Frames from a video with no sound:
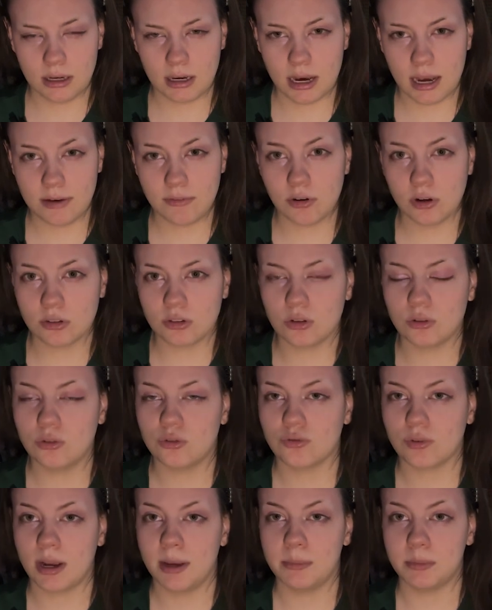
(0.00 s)
I've also
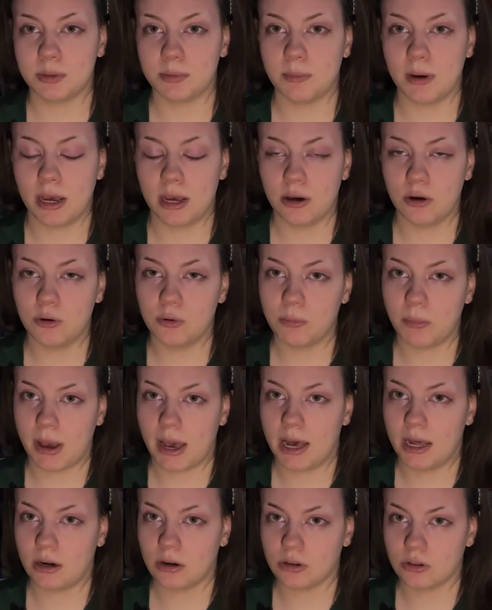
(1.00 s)
draped my own
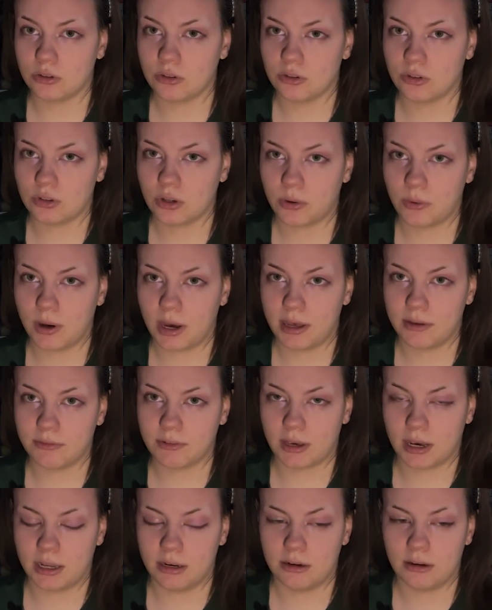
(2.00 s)
patterns, so I've
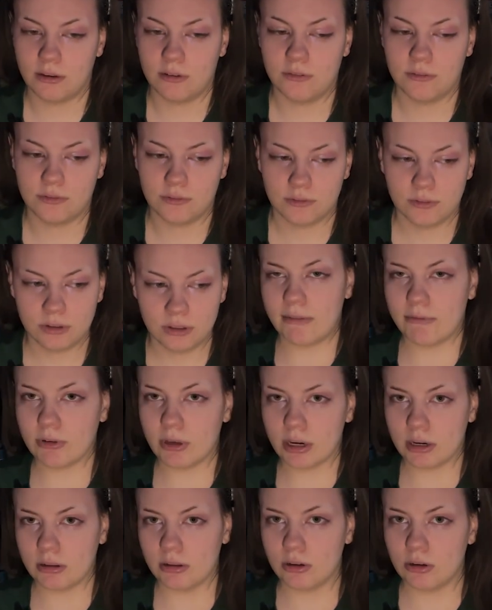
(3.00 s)

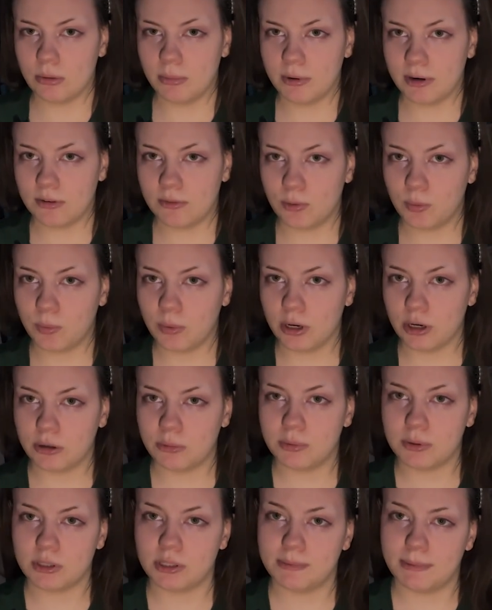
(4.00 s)
got a little bit of a
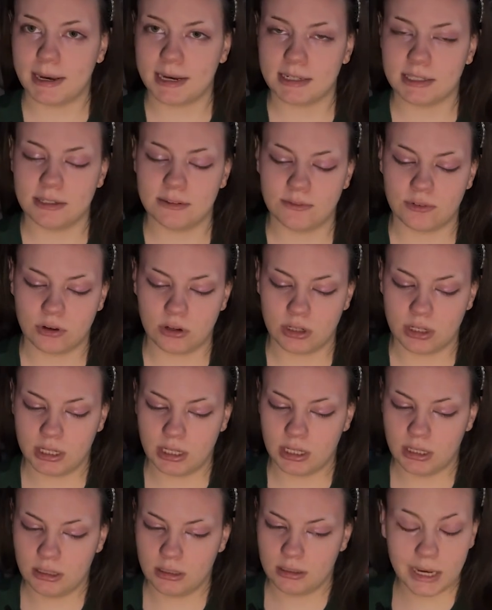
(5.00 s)
weird perspective on
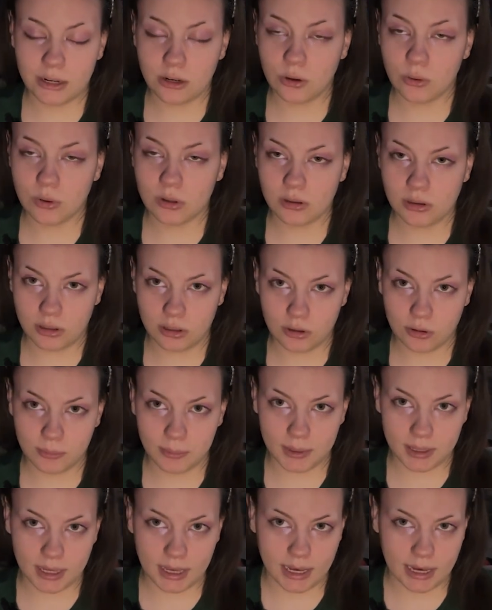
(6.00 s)
it. I know a little
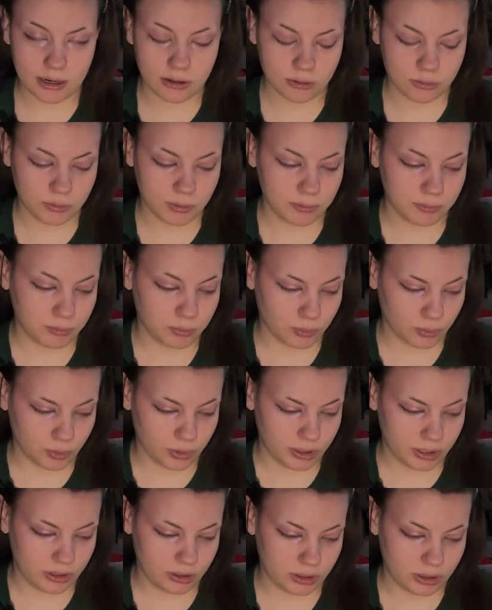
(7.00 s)
bit how to
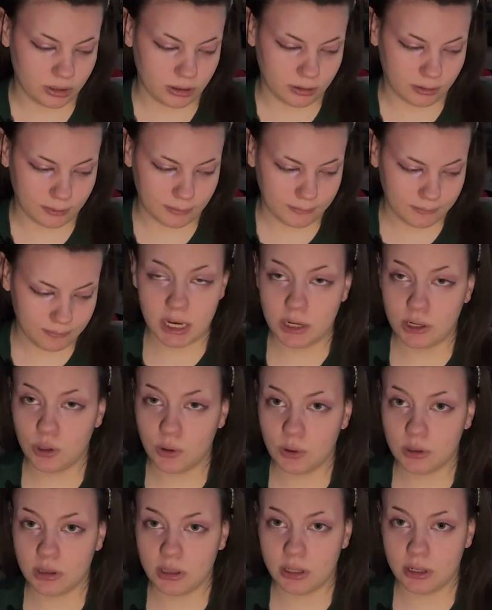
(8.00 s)
embroider. I
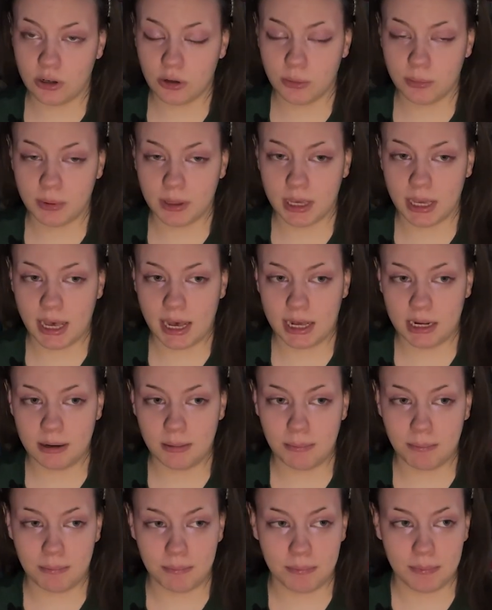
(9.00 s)
know a little bit how
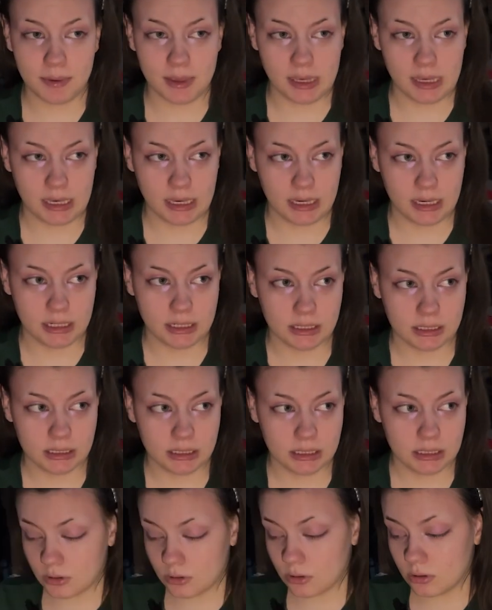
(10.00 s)
to bead.
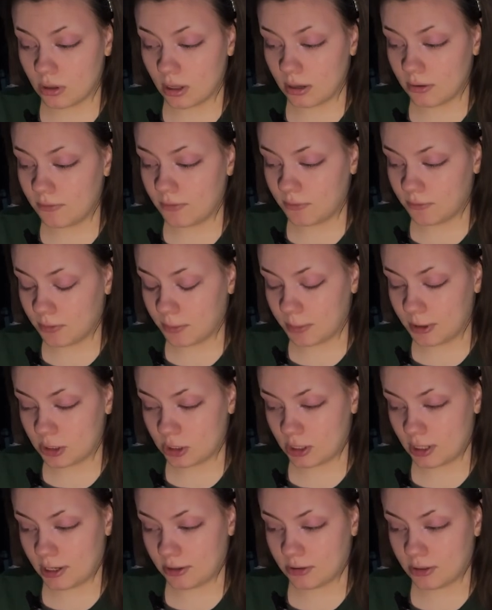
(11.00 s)
There's a lot of
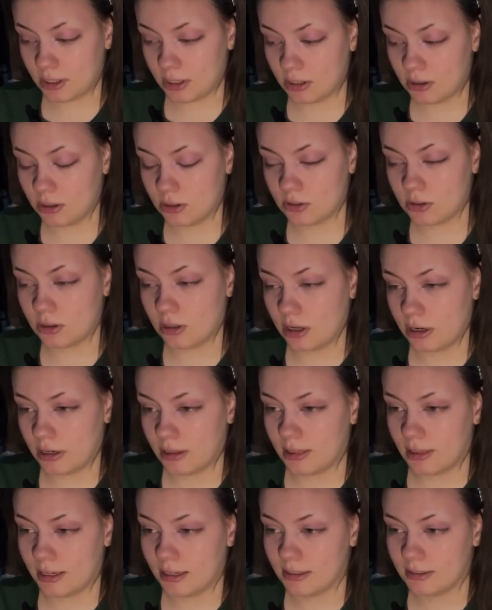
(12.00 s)
information out there, and there's a lot
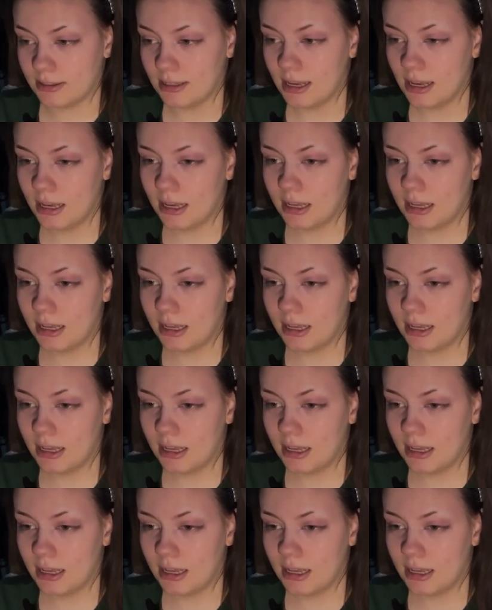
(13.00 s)
of things